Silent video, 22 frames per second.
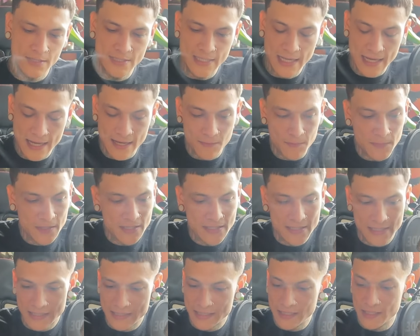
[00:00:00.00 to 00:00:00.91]
Damn, the
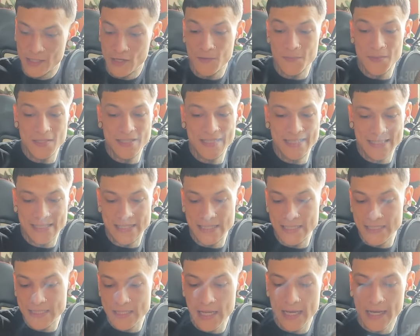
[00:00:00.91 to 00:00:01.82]
Six of Cups. This
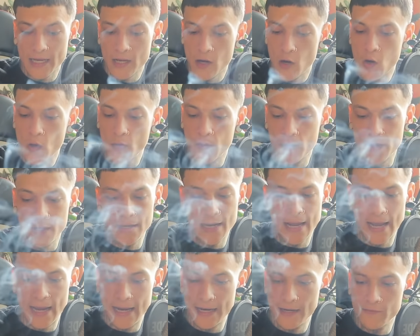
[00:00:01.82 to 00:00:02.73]
is like a
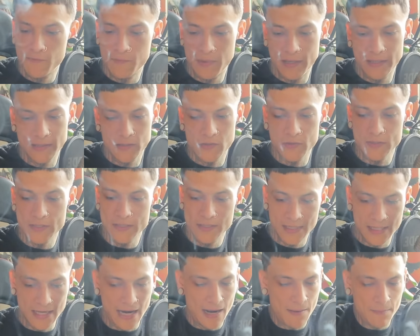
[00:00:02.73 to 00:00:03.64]
Nine of Pentacles.
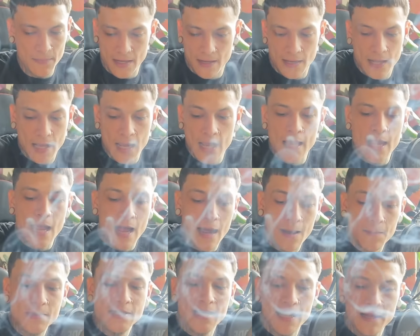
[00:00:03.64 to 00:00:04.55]

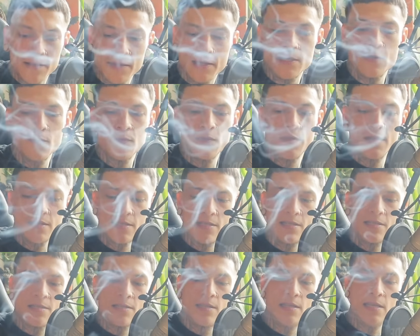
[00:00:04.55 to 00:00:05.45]
I'm telling you, this
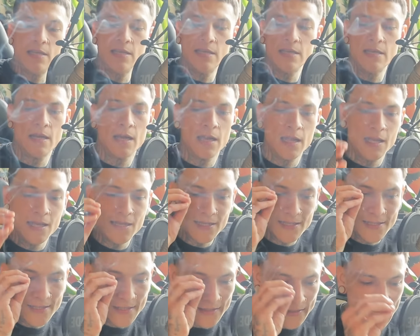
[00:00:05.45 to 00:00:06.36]
is the
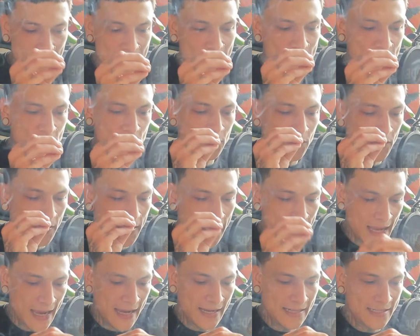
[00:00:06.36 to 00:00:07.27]
celestial
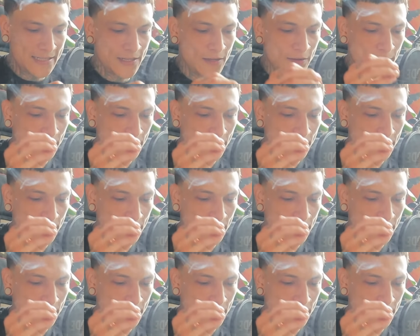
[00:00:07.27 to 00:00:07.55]
gates